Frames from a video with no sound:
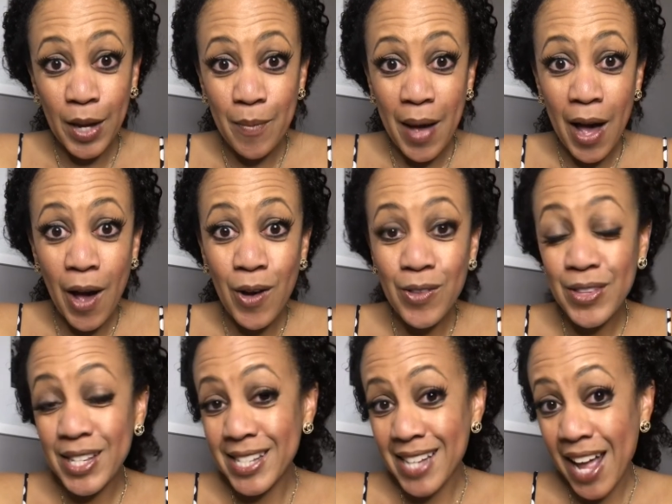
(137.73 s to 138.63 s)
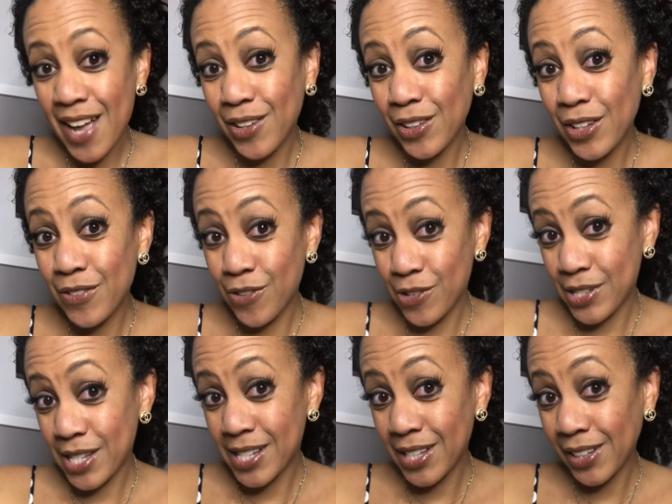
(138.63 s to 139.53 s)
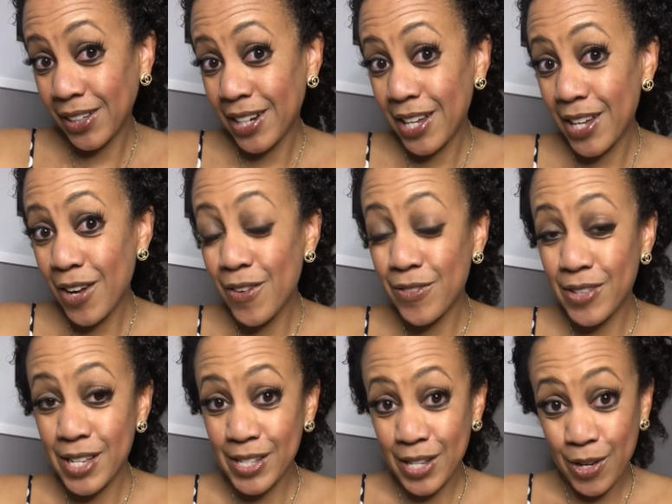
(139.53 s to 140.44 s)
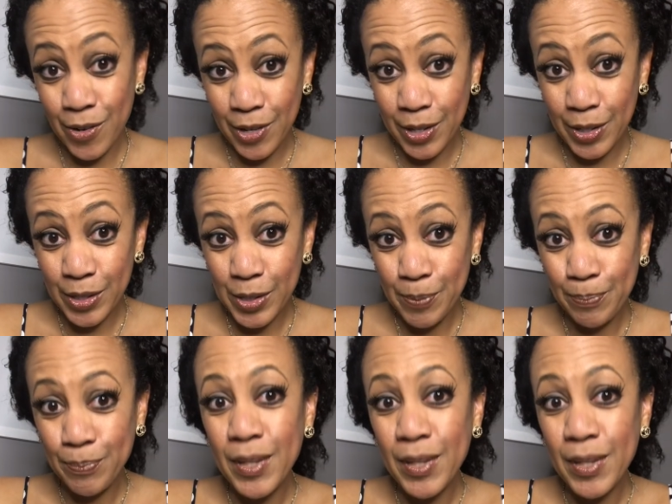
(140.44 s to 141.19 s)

about the style and versatility of these earrings.